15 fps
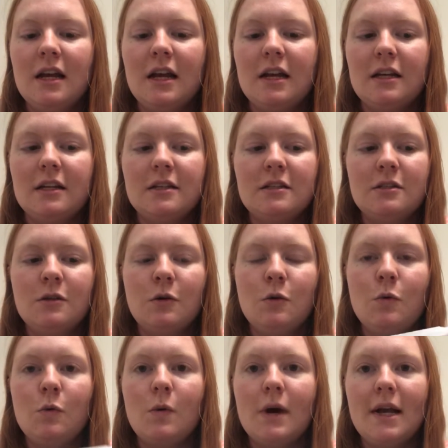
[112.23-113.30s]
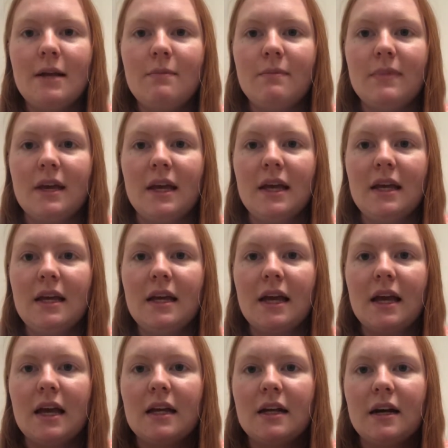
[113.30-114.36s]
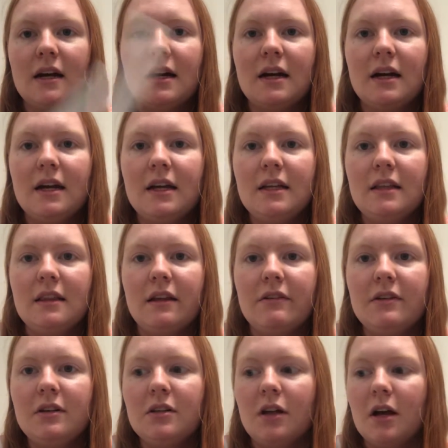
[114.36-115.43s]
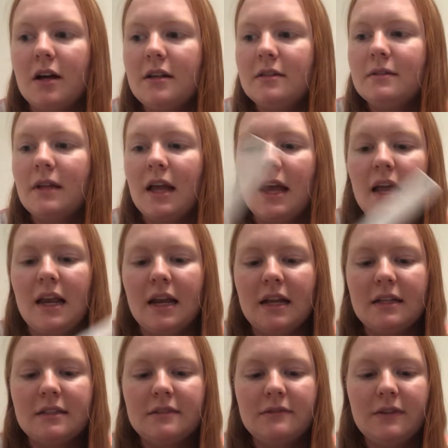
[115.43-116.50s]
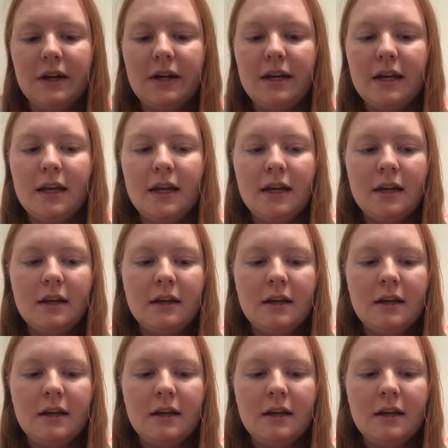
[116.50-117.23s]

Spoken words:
It is quite big and I love it a lot, and it's very